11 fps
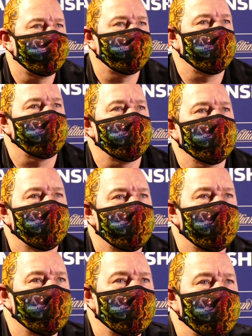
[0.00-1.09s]
to be honest,
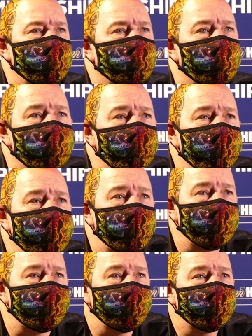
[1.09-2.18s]
I, think the scoring,
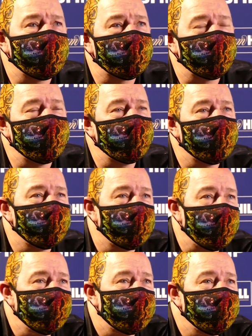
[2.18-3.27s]
I think between
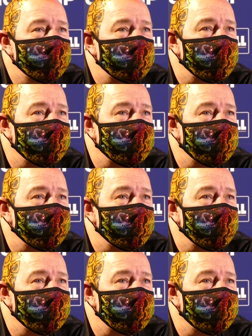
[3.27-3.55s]
both of us,